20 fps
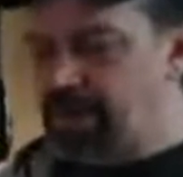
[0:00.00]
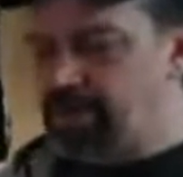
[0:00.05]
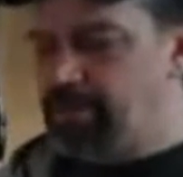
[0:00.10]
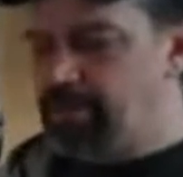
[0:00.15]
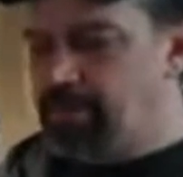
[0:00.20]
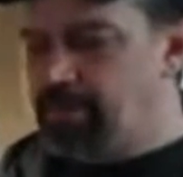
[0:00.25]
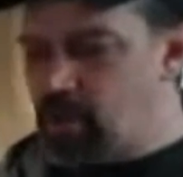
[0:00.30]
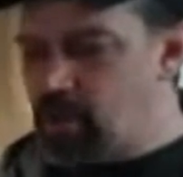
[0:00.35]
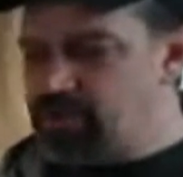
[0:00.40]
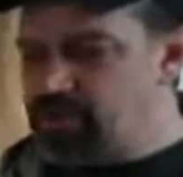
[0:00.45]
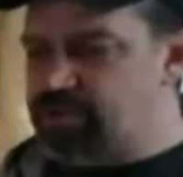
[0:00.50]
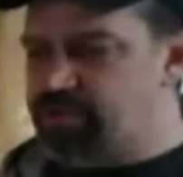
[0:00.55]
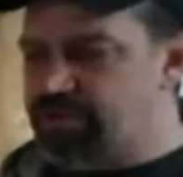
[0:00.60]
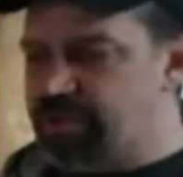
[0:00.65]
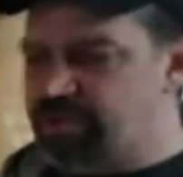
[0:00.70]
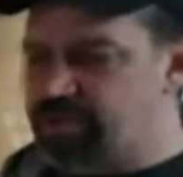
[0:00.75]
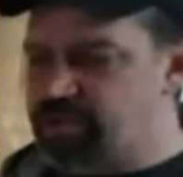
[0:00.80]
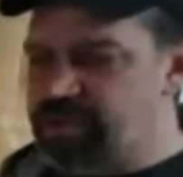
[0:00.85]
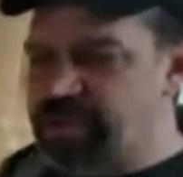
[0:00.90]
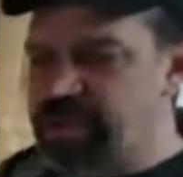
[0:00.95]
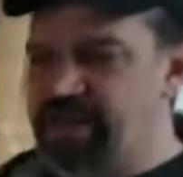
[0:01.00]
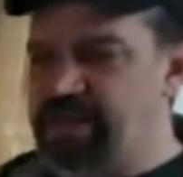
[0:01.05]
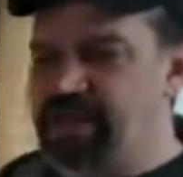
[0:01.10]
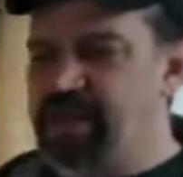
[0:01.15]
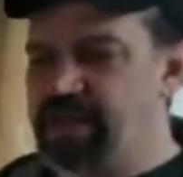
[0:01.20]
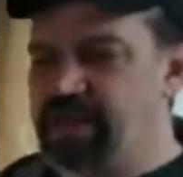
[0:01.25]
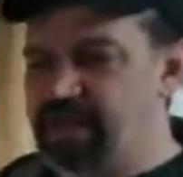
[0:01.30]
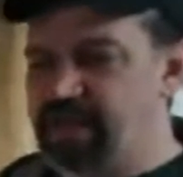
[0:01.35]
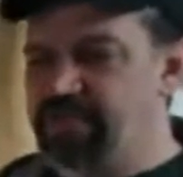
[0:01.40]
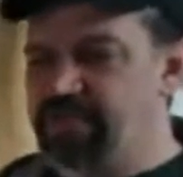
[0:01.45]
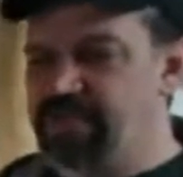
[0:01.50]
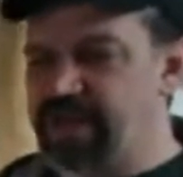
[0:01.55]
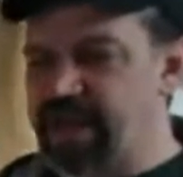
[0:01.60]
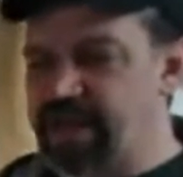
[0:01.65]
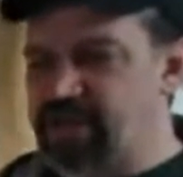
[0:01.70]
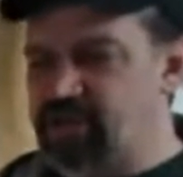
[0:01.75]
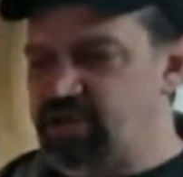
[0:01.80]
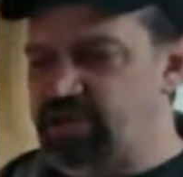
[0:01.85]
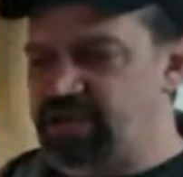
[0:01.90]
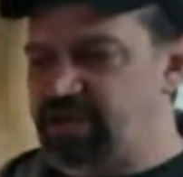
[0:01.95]
most of everything is
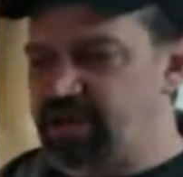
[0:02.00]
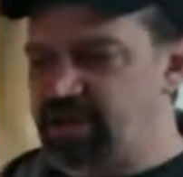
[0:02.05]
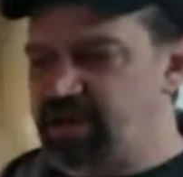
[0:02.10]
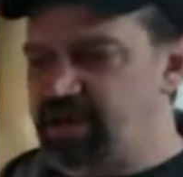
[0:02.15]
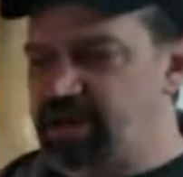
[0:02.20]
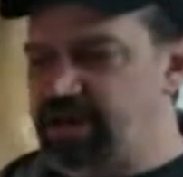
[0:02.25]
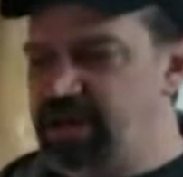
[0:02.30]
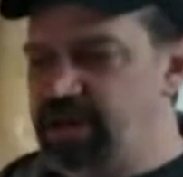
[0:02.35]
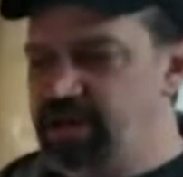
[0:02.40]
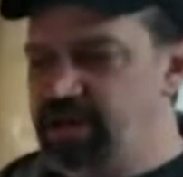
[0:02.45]
cash and carry.